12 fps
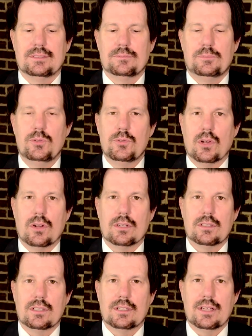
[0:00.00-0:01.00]

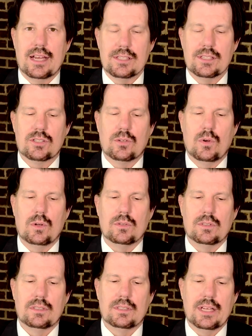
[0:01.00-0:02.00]
Plutarch has this quote:
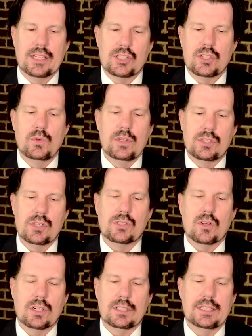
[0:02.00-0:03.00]
"As soon as he
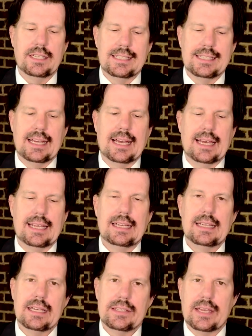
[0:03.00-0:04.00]
saw Cletus dead,
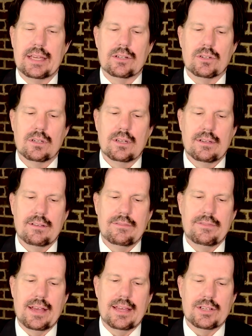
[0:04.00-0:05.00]
his anger
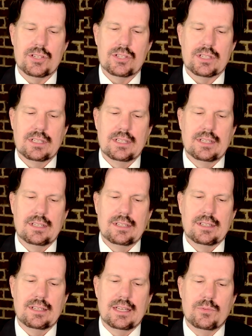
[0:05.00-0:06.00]
vanished,
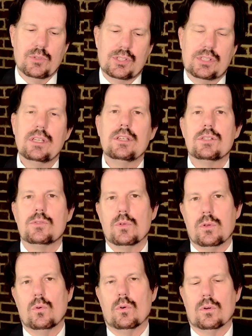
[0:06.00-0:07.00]
and he was seized
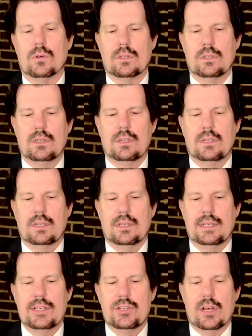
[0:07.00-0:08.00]
with horror,
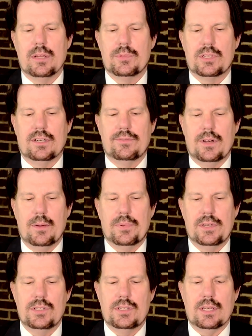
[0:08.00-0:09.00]
shut himself up
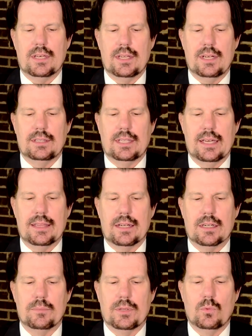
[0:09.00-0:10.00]
in his tent, and lay
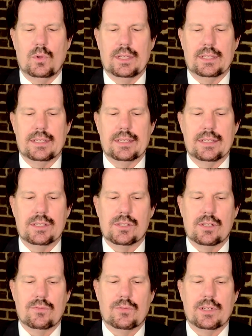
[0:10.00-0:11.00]
there bewailing
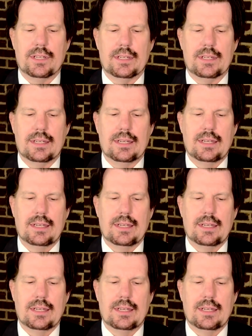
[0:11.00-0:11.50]
his friend."